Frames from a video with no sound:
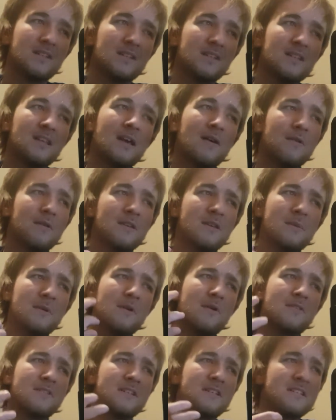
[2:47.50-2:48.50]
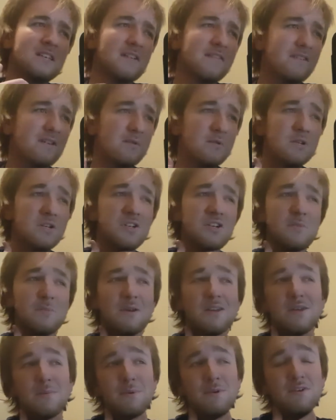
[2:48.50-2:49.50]
Now in WRC 7, it would usually be
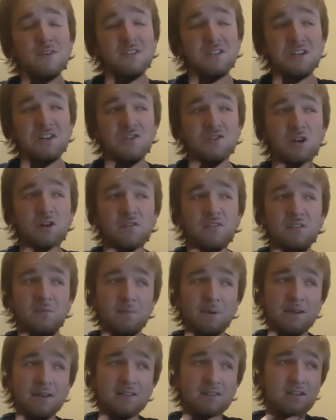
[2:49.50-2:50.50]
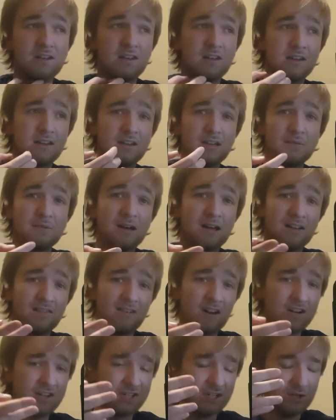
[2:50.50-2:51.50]
a WRC trophy competitor like Al
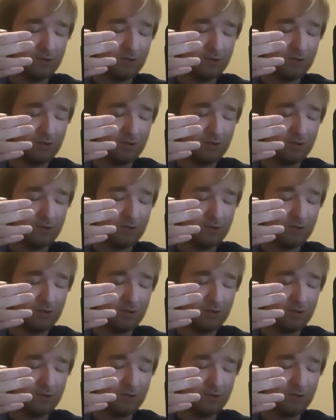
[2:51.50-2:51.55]
Raja